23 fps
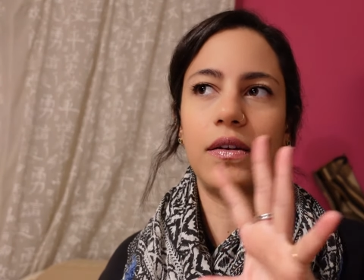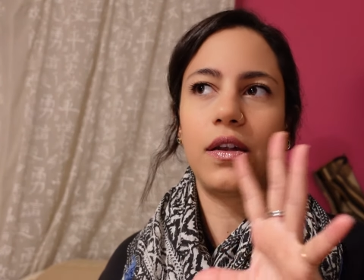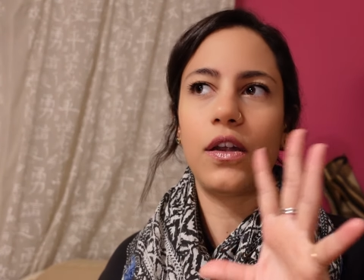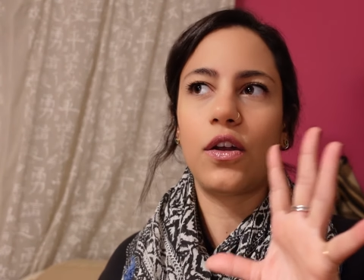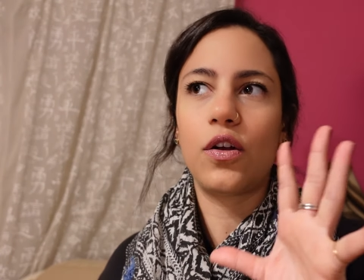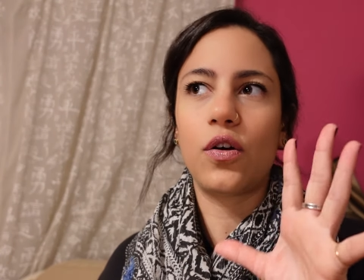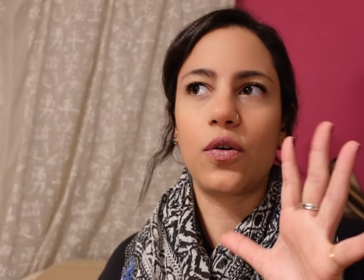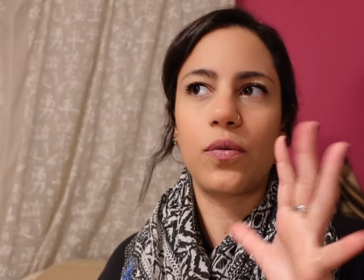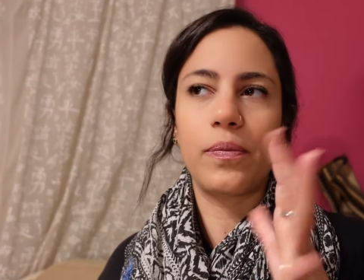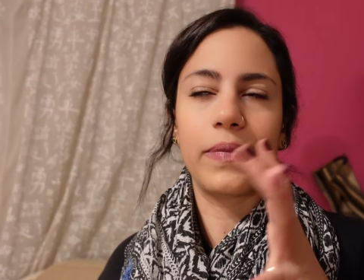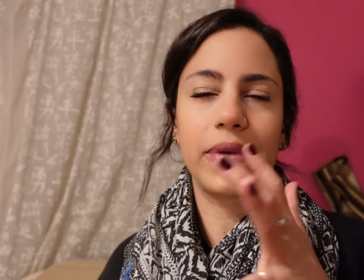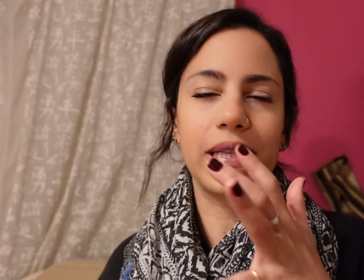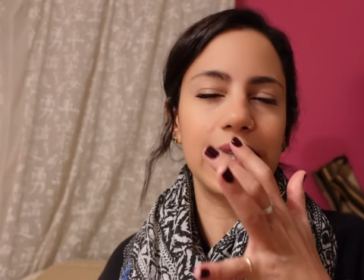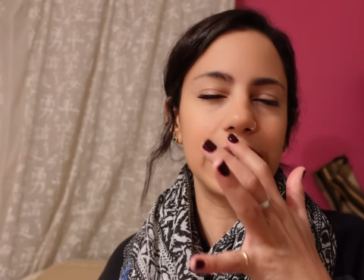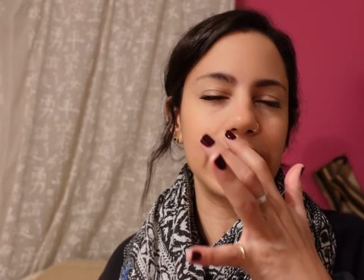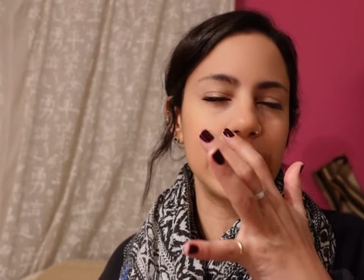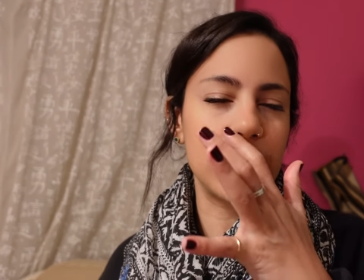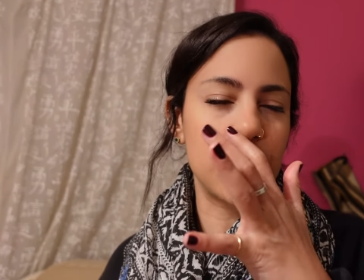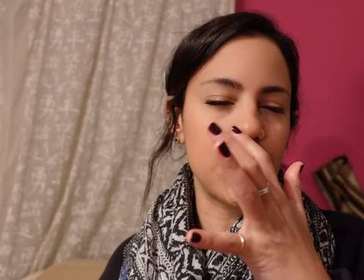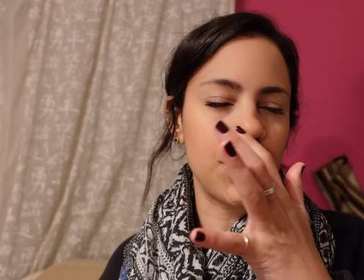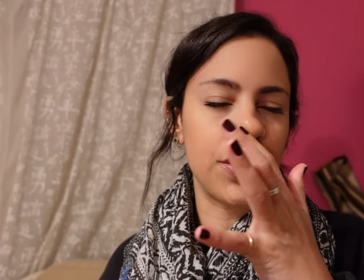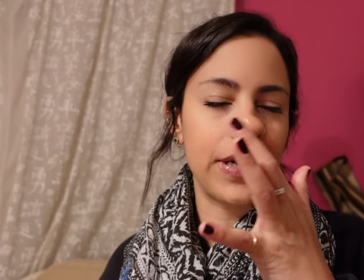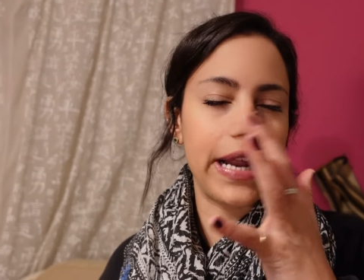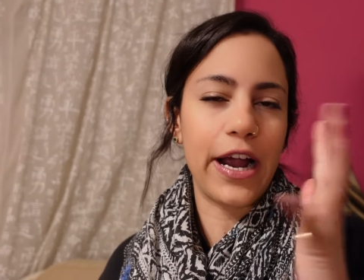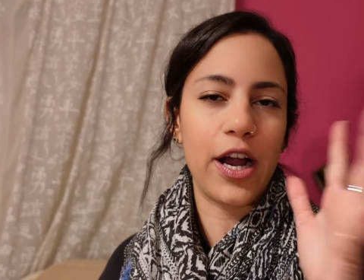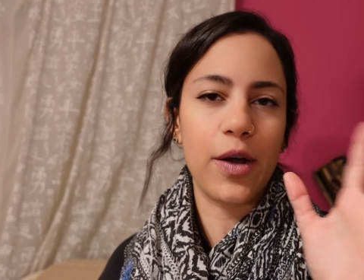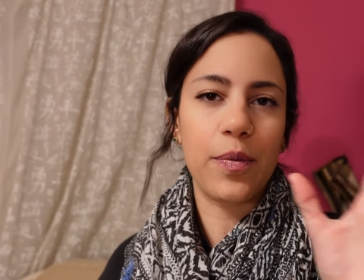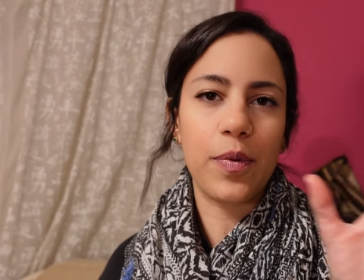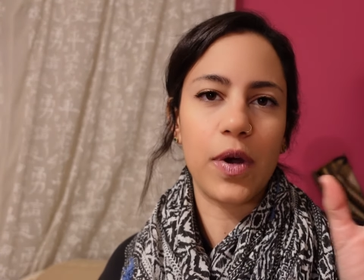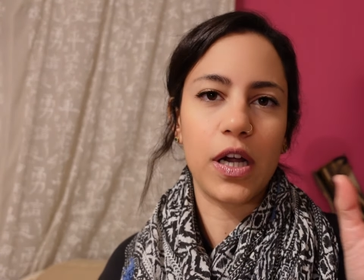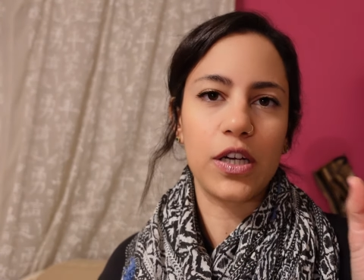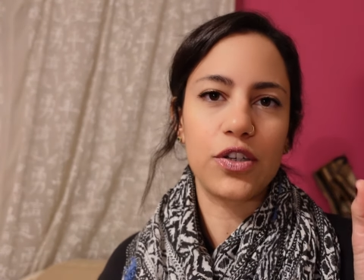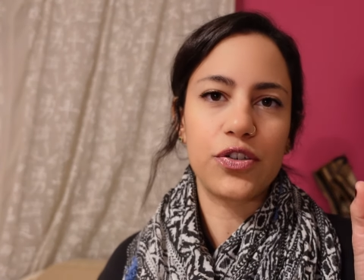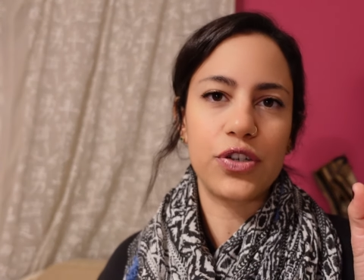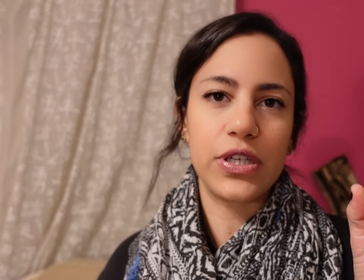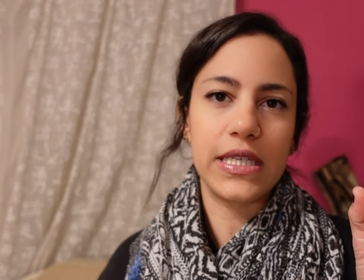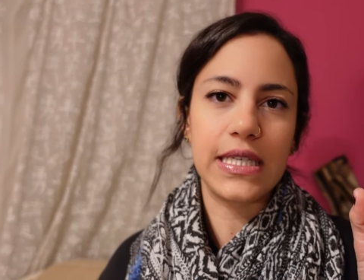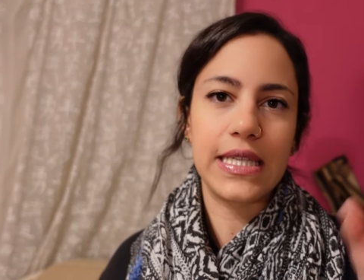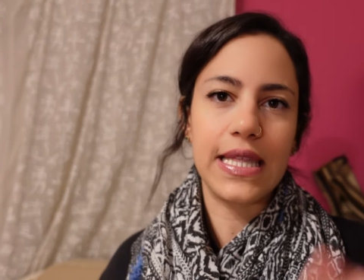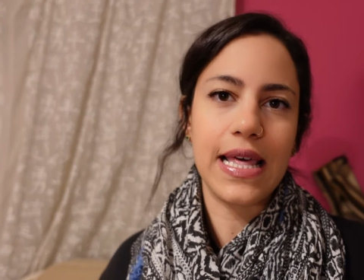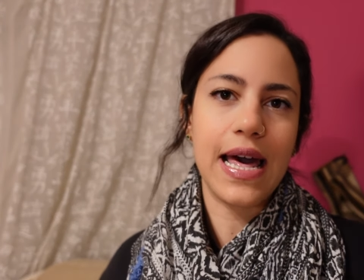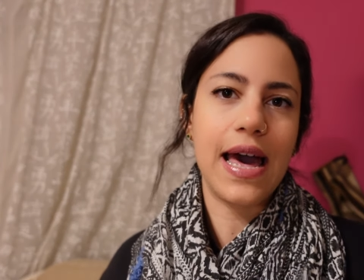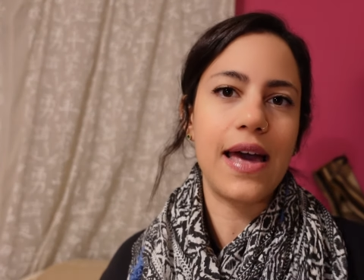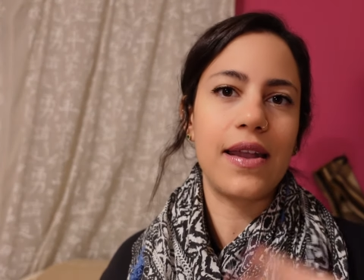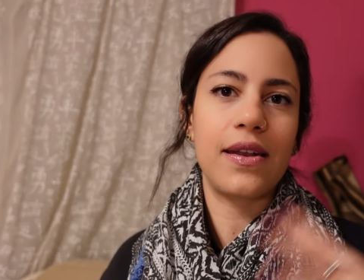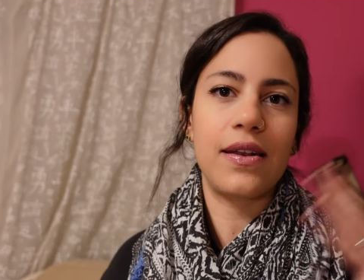you know, Middle Eastern Arab countries
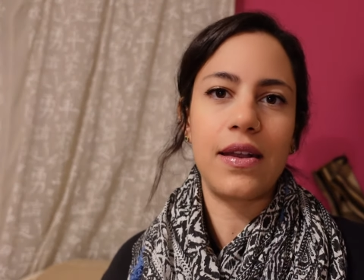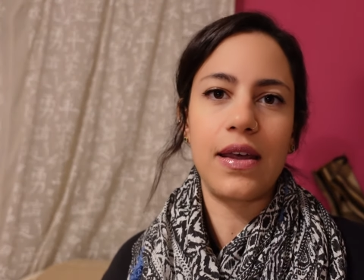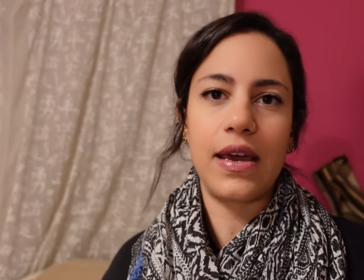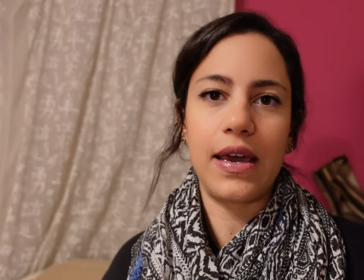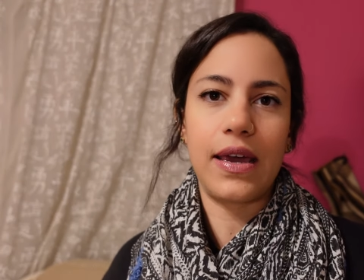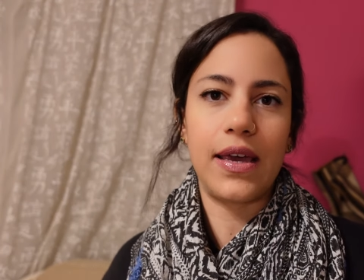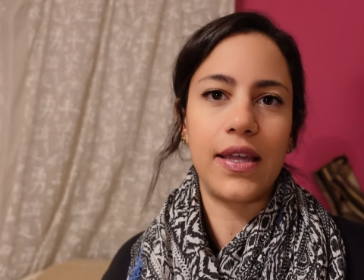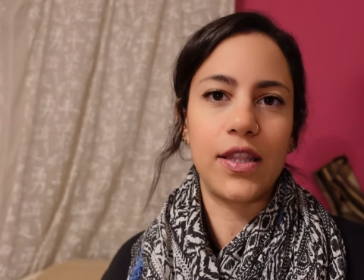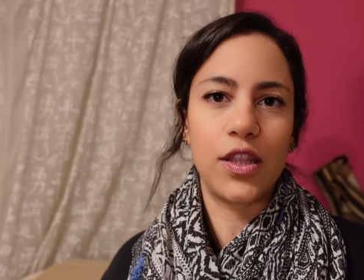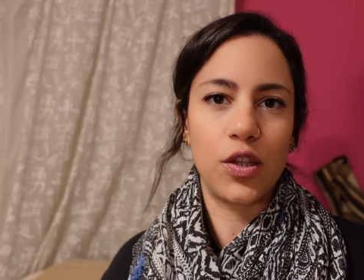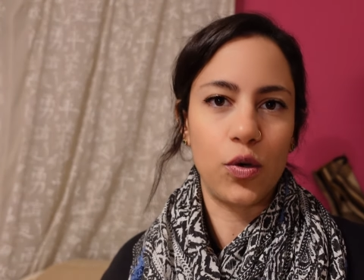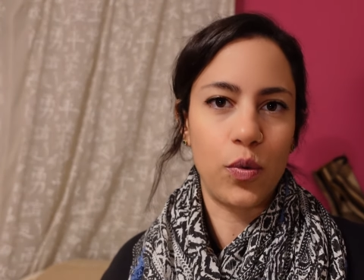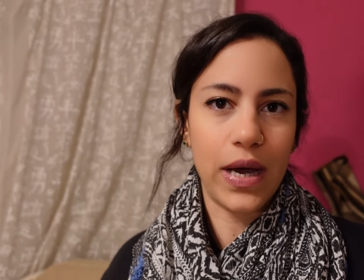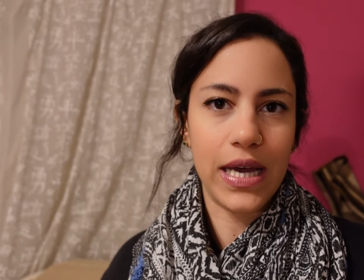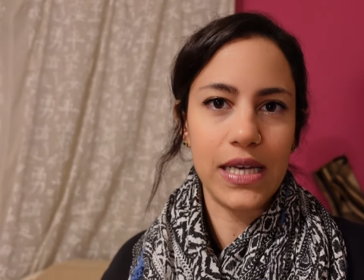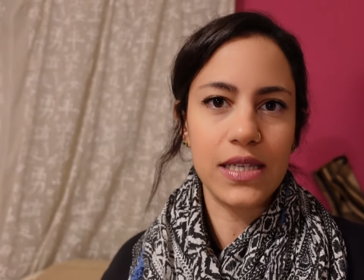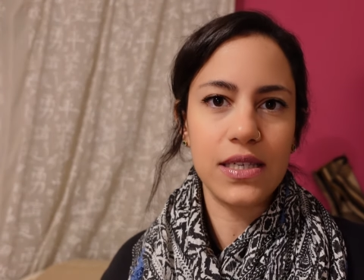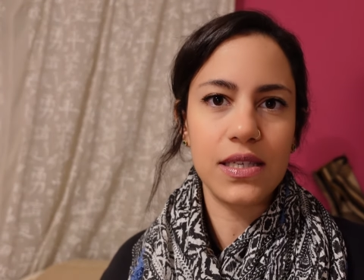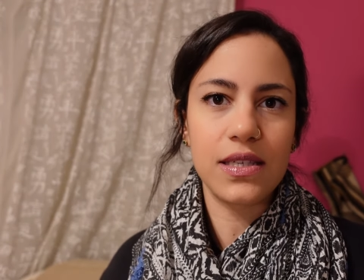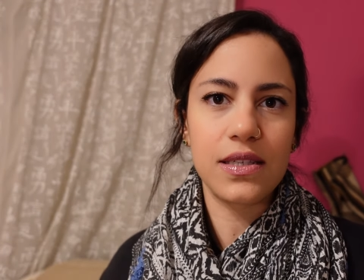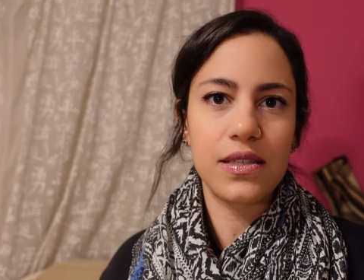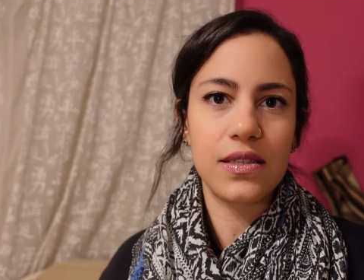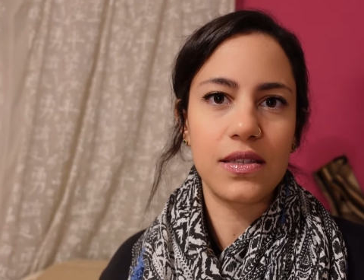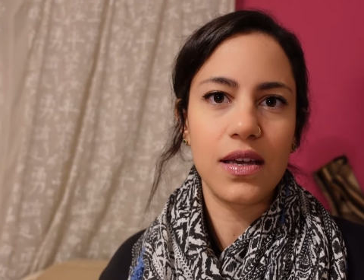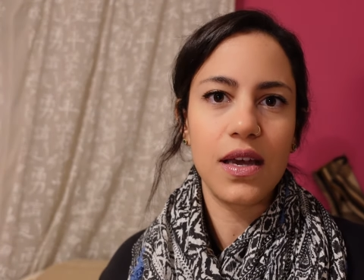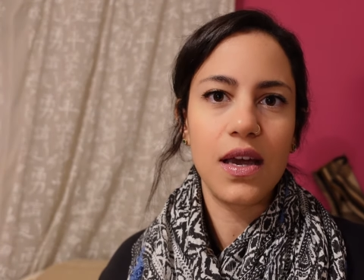than in the West,